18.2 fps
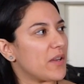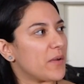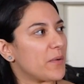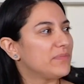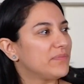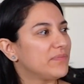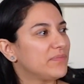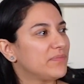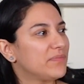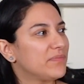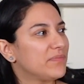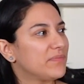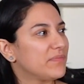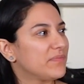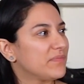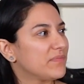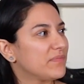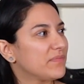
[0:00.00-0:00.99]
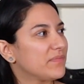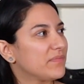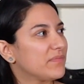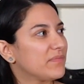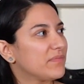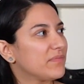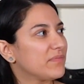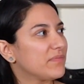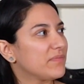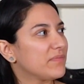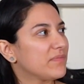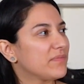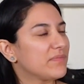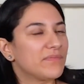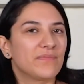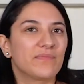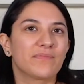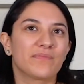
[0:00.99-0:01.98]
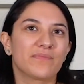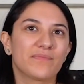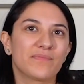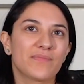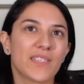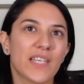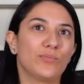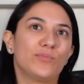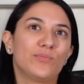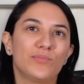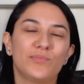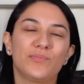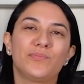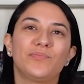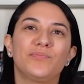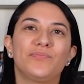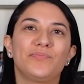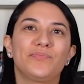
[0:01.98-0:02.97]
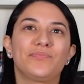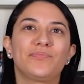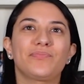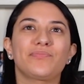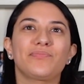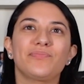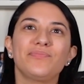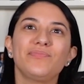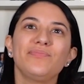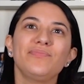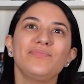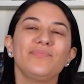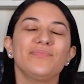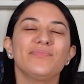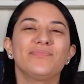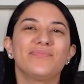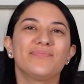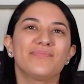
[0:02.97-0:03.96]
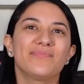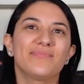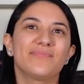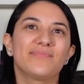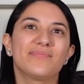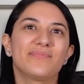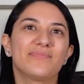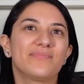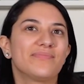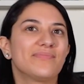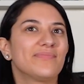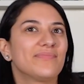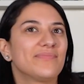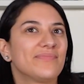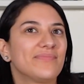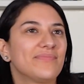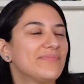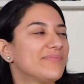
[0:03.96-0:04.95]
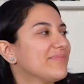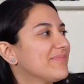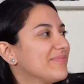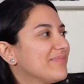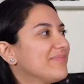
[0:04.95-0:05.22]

[no speech]